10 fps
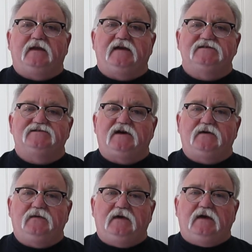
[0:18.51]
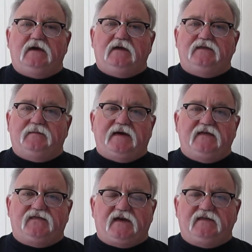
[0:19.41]
And so the
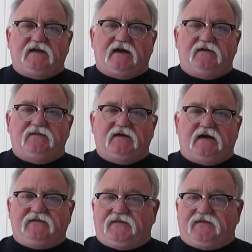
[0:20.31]
main thing that I